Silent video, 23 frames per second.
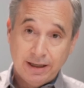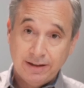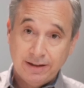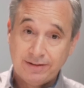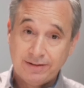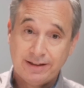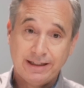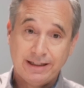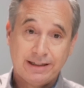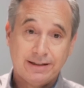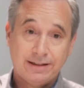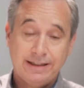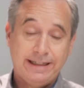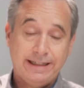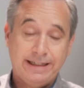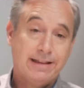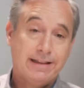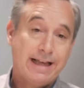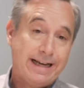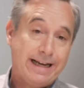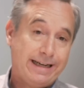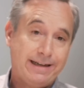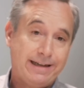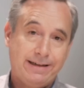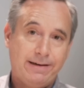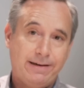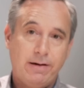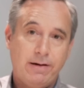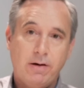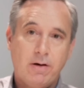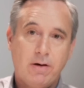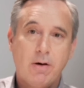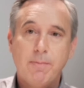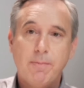statistically, like
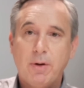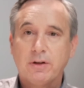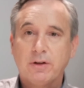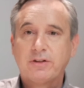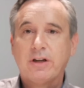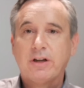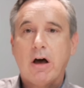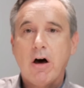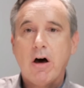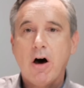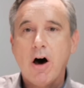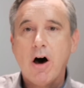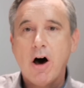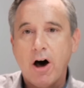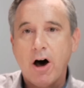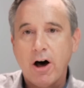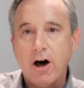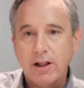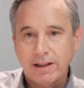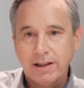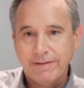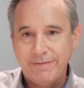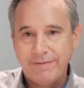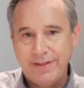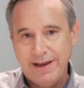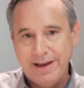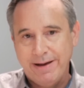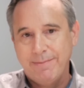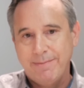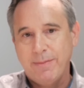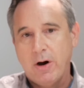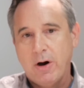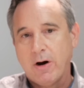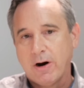almost all of
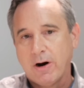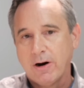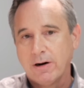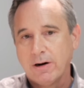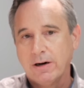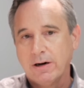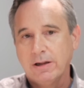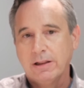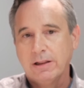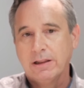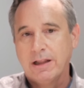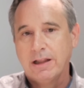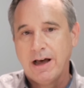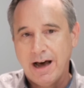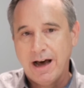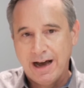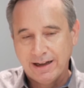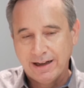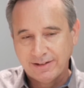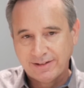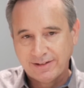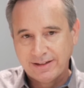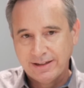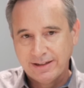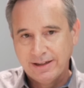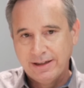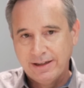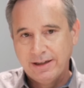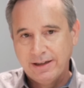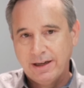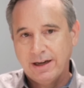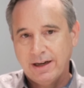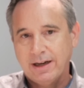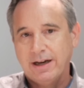them are lost.
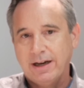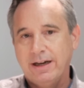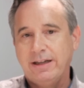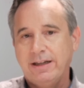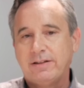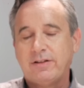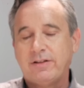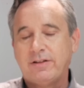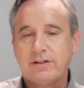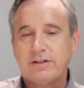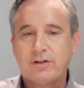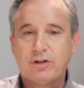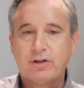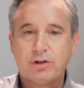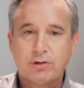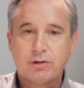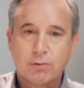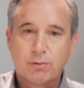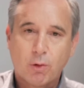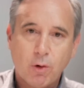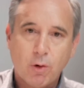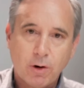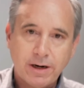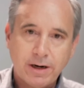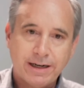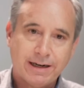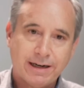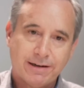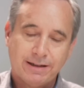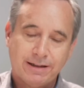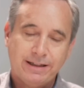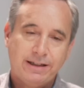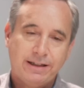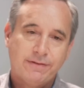It's
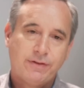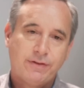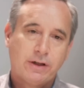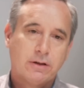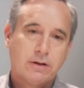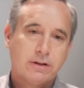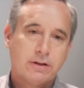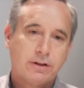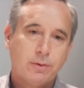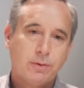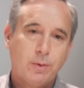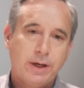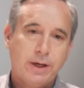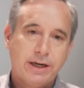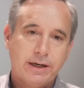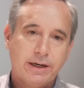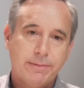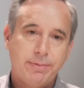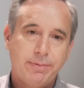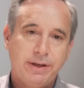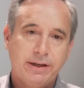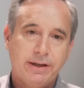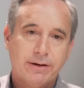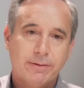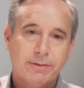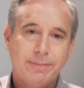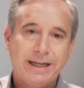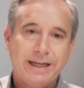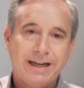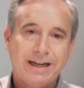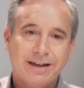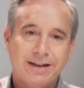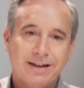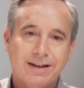extraordinarily difficult to win an appeal
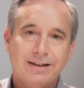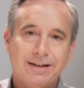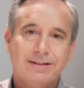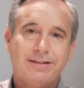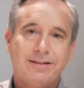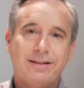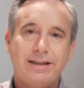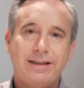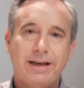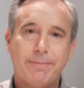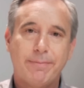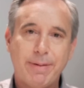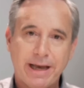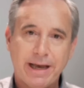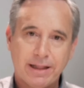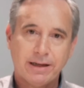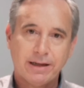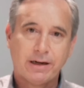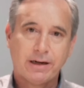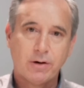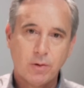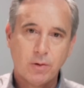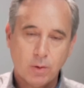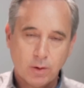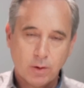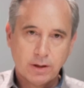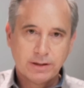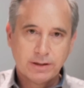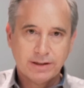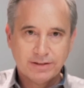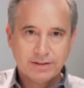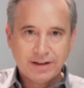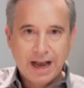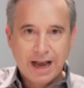because the appellate
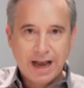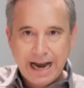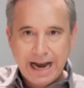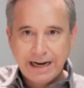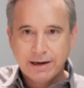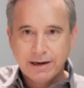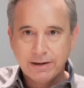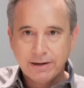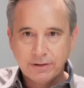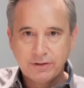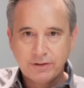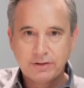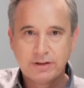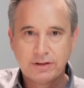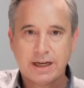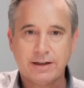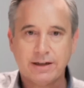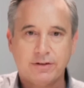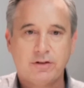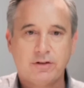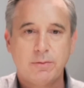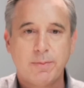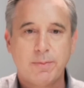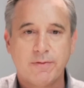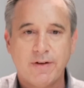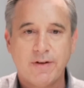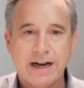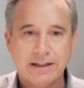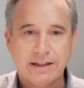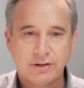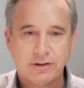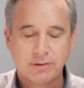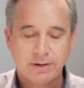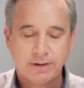court, this higher kind of
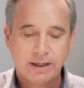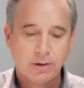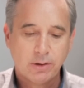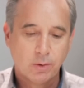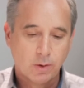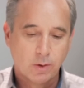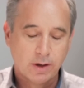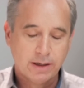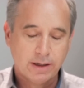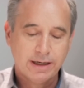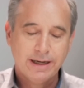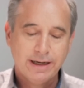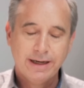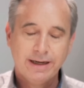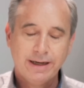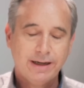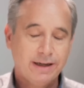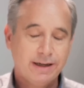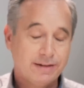supervisory court,